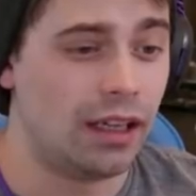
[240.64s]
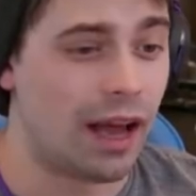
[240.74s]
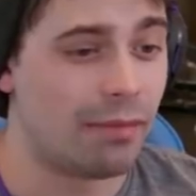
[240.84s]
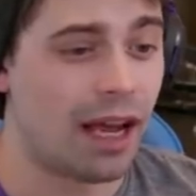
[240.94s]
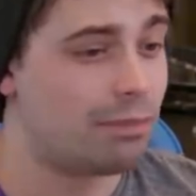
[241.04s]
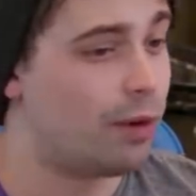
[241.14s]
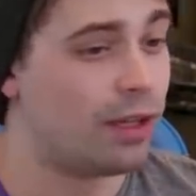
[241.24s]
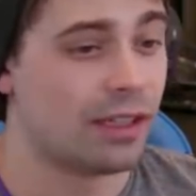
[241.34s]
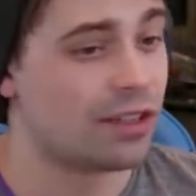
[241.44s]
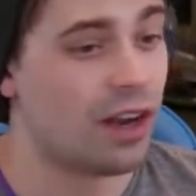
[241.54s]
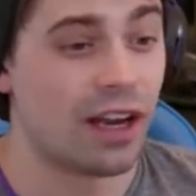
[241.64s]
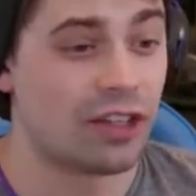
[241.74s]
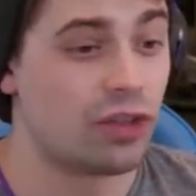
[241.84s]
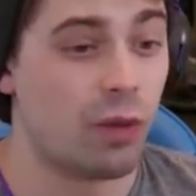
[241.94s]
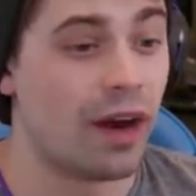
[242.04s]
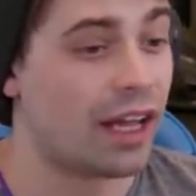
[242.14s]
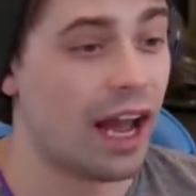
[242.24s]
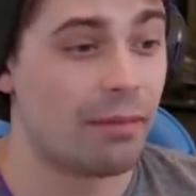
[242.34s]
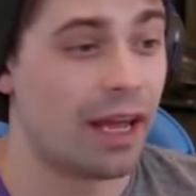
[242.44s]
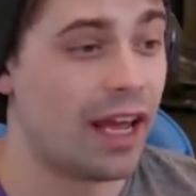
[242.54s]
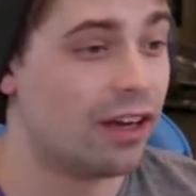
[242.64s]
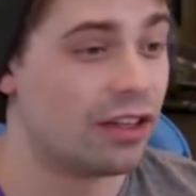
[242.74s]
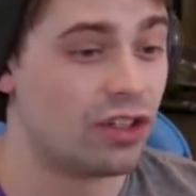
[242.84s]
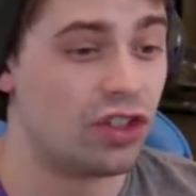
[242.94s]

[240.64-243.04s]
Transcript: I'm not putting this on, I swear to God, my head hurts